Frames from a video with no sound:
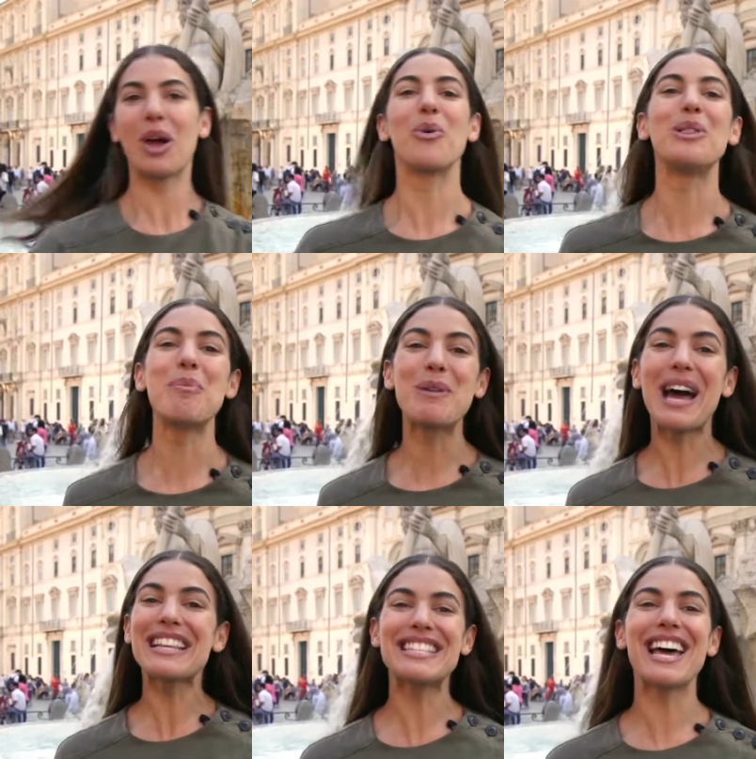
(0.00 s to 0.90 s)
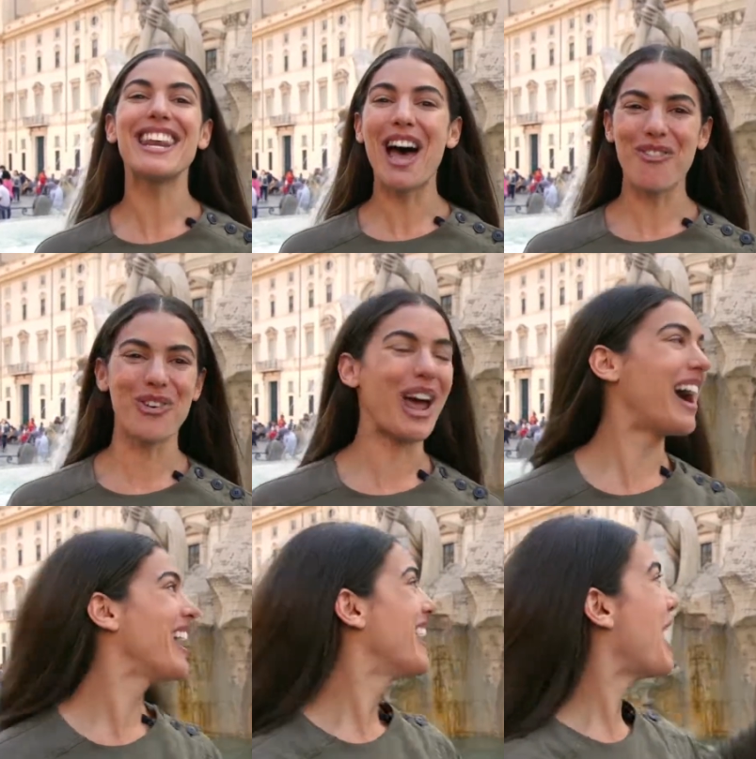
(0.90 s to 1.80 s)
We're in the Piazza Navona,
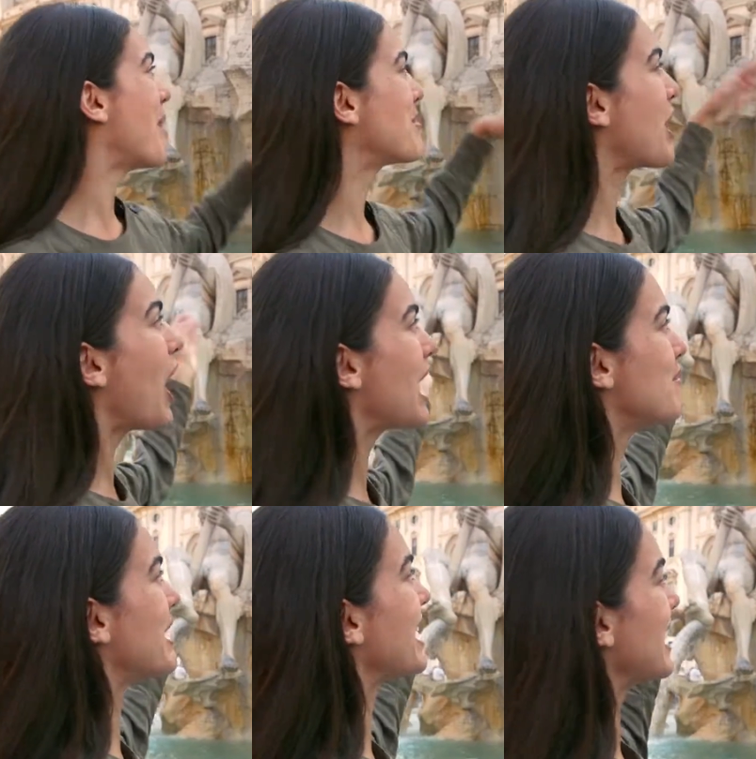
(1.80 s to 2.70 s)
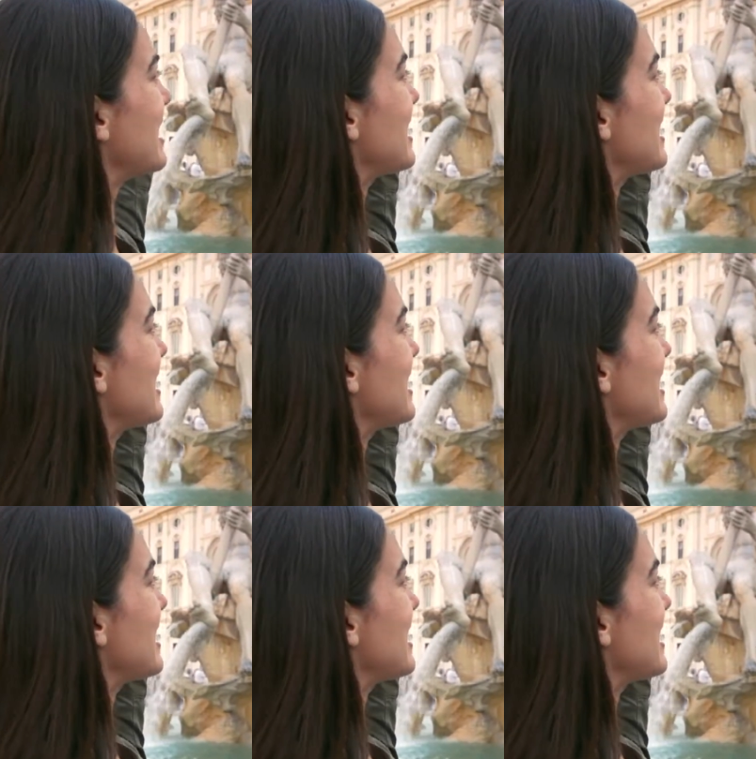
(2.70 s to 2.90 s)
and behind me is